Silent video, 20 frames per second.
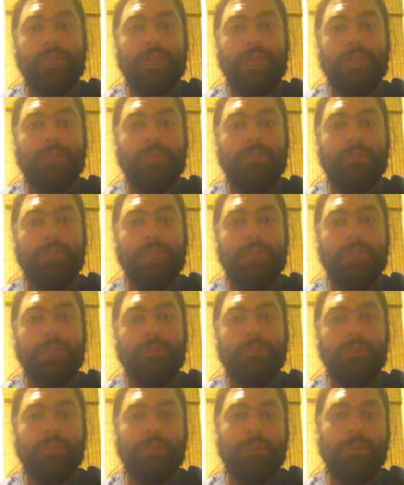kind of like
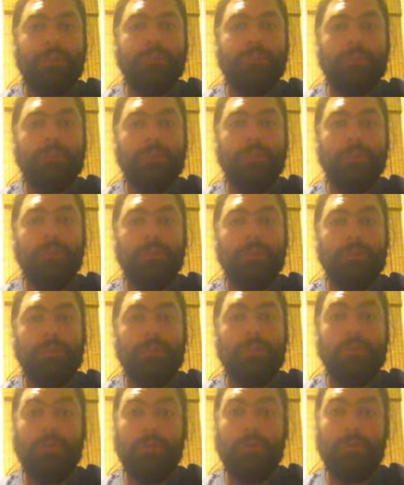if there isn't something you
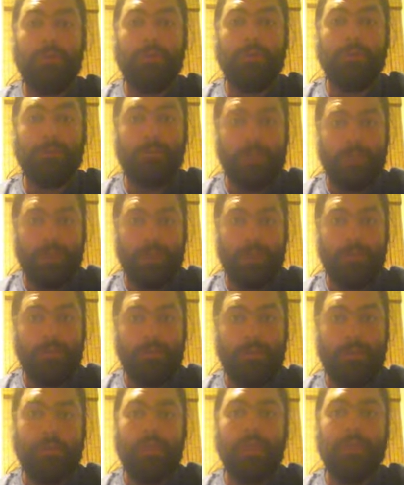can do about the pain,